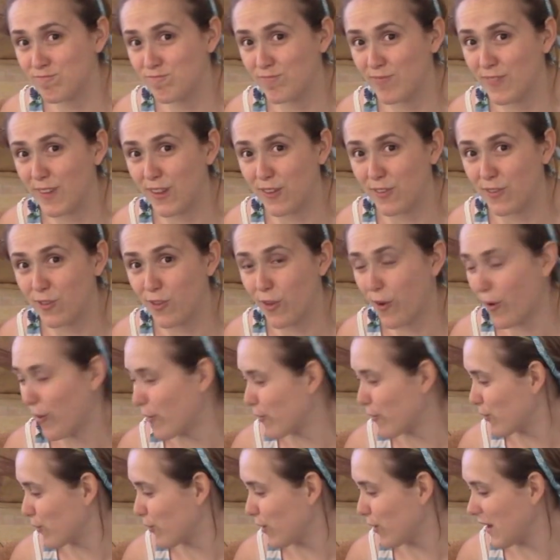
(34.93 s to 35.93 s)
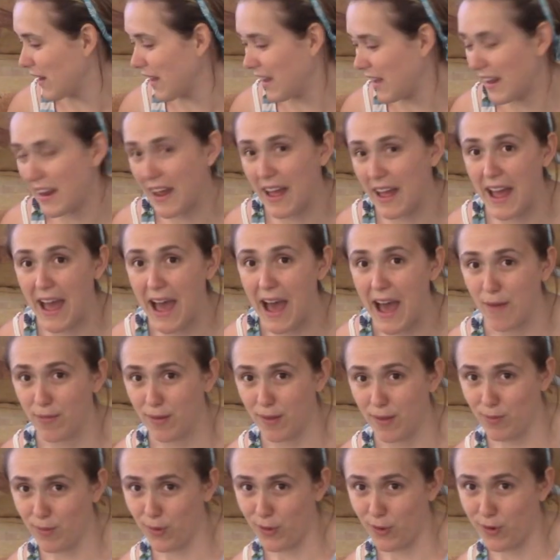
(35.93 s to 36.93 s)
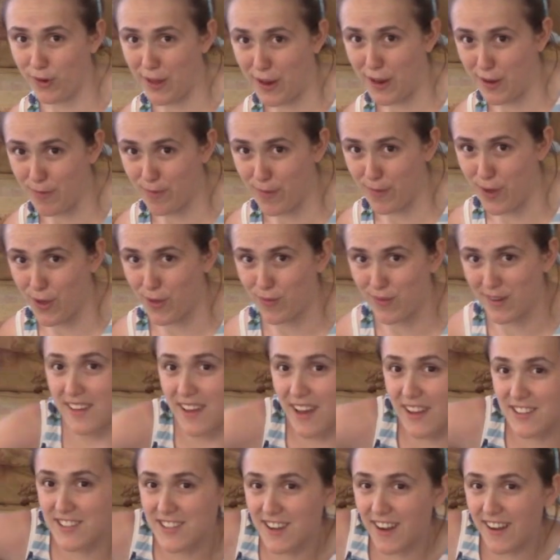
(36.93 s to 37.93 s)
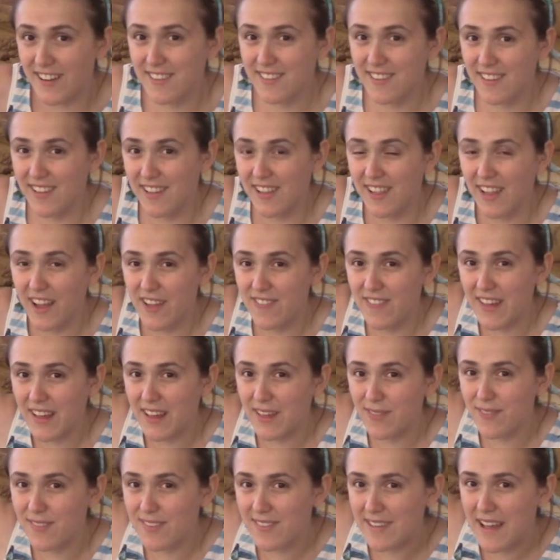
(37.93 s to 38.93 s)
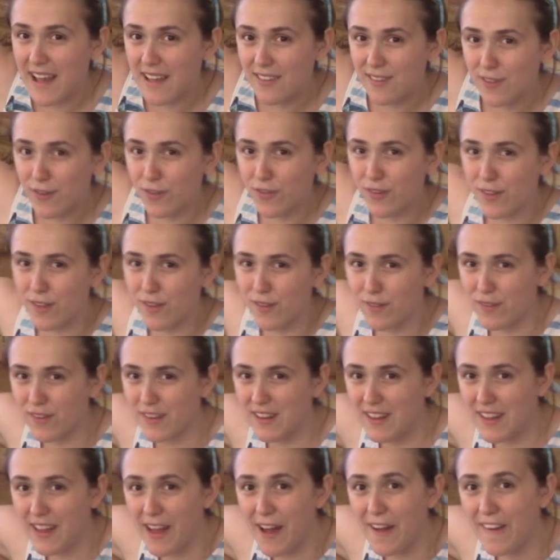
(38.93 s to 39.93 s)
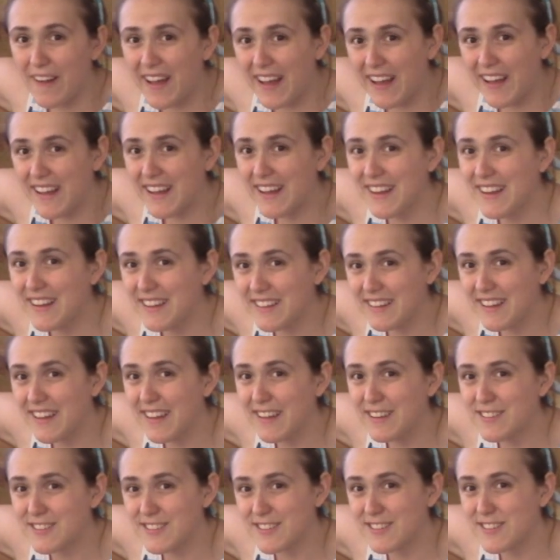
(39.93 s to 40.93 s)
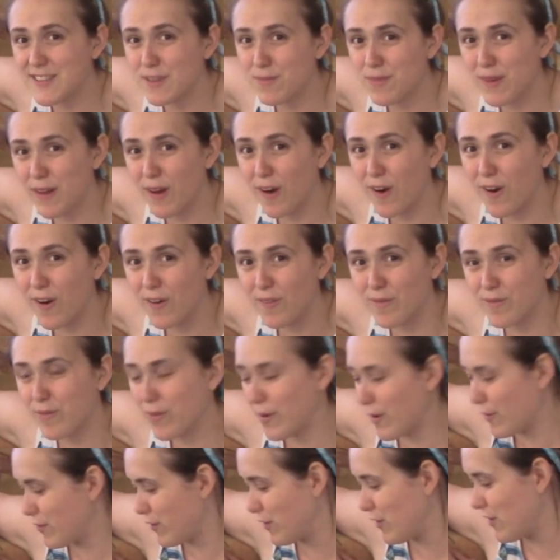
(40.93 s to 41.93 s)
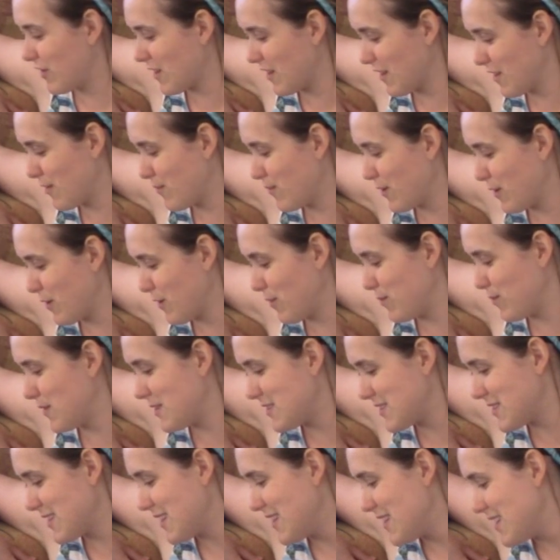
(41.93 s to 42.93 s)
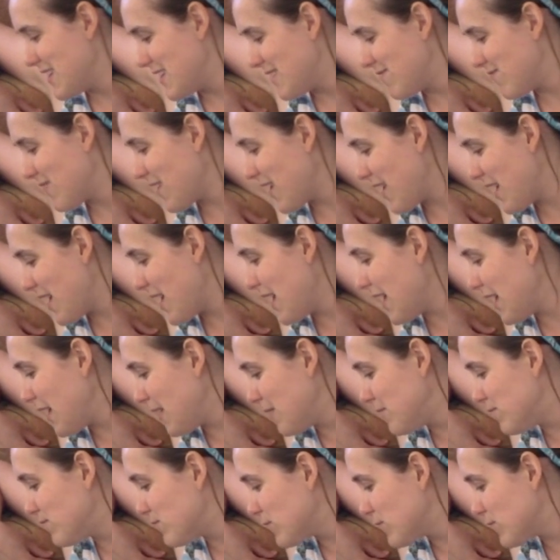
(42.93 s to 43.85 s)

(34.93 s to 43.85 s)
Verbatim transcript: He's not really in a happy mood at the moment. I tried to like make him settle for the video, and he's just a bit hot and bothered at the moment. Hi.